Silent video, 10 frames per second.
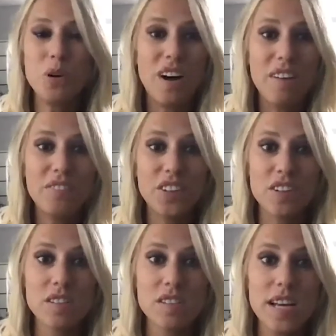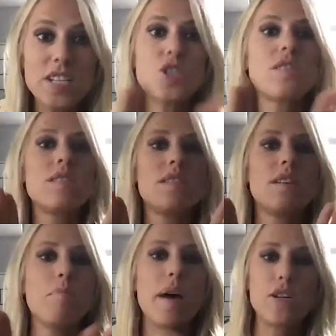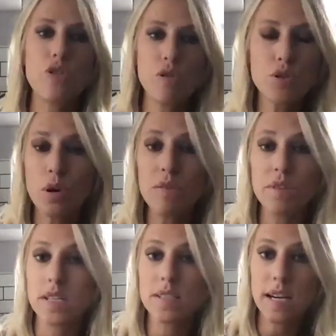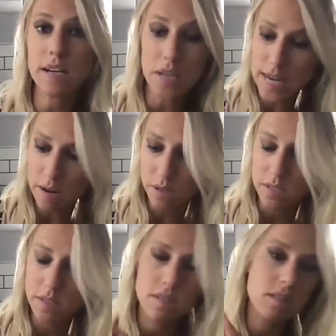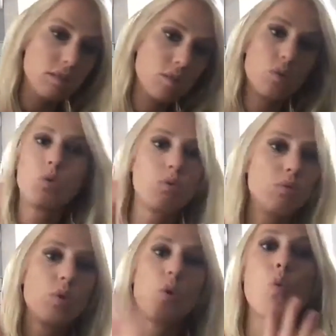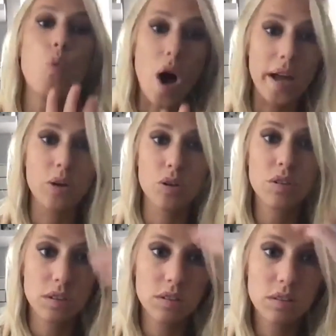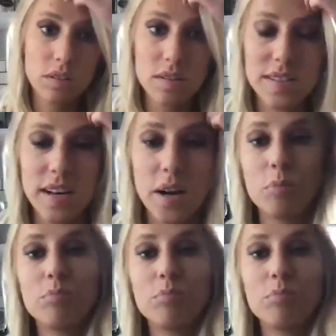offers. It's just Metro Detroit real estate right now is wild. So,